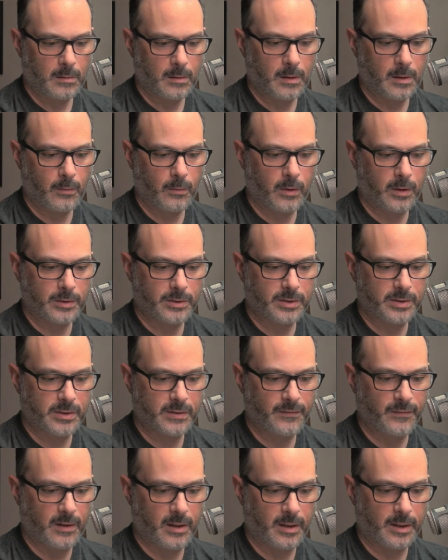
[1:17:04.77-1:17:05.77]
It works
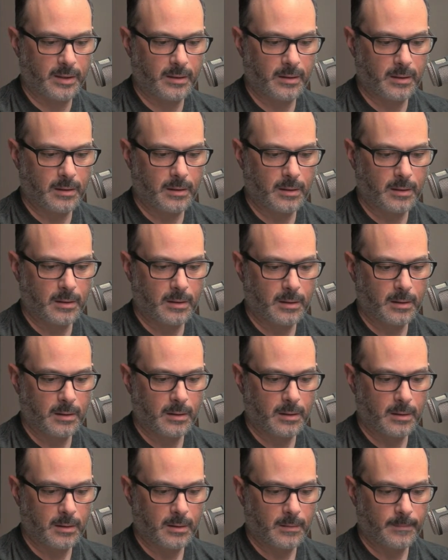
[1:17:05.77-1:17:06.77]
just fine.
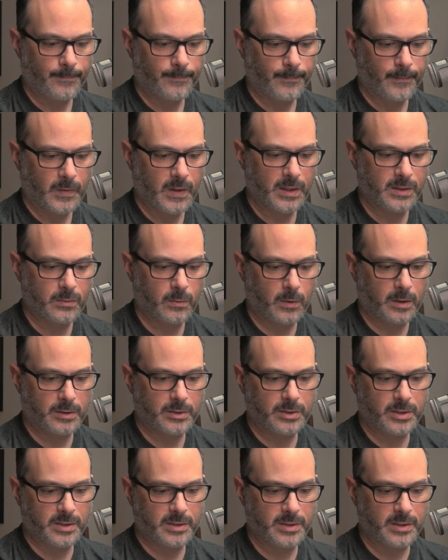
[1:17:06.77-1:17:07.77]
This works
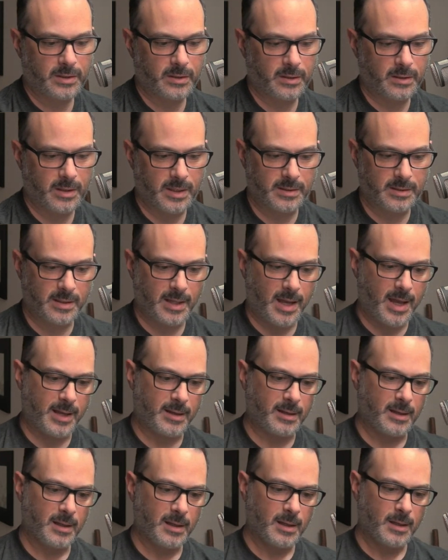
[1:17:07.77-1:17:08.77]
just as good as that
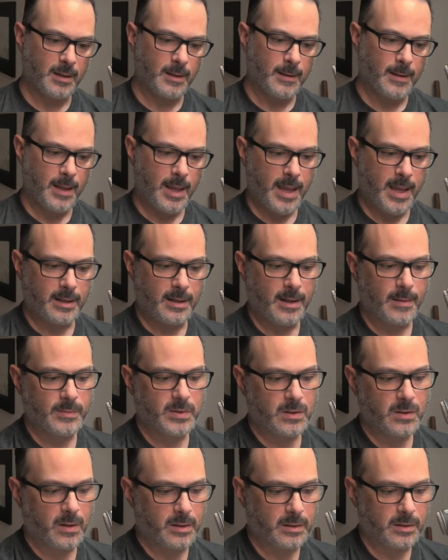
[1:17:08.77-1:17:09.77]
and I'm
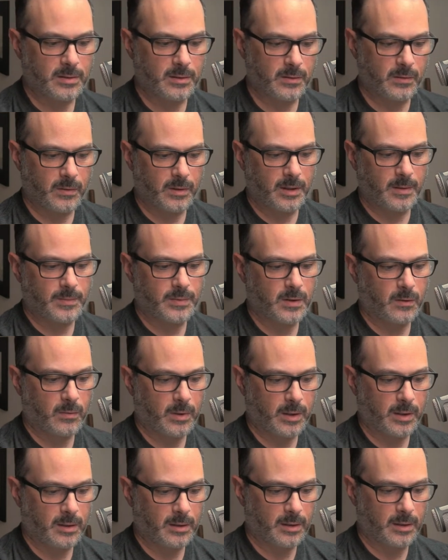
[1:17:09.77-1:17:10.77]
starting to screw it up, so we're
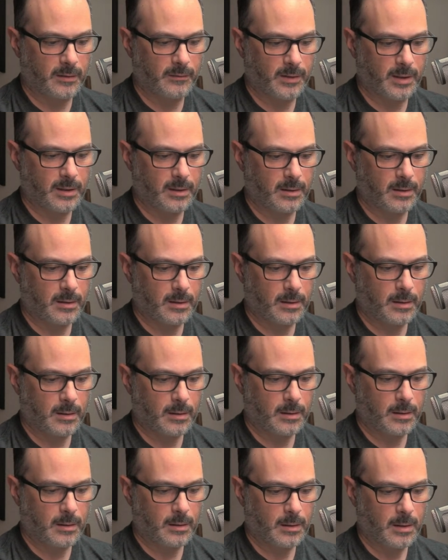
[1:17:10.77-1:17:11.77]
going to leave it.
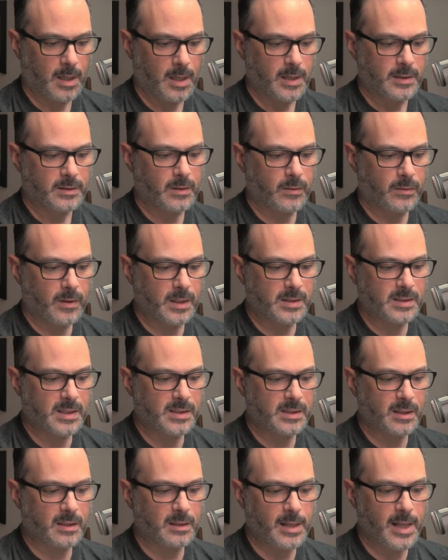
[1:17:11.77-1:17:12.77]
So this
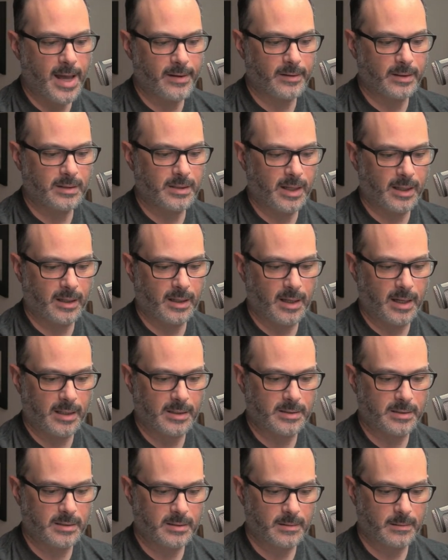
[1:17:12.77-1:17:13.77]
is a cloudy day,
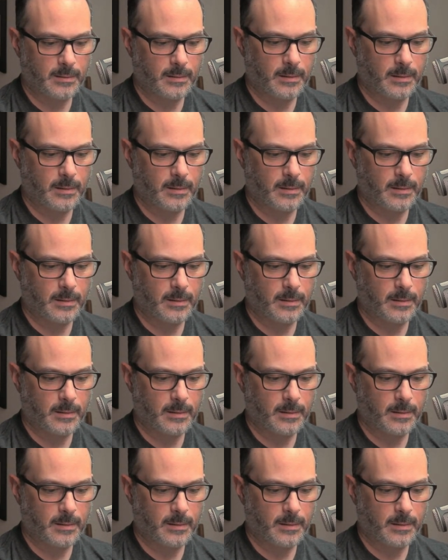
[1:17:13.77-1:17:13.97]
guys.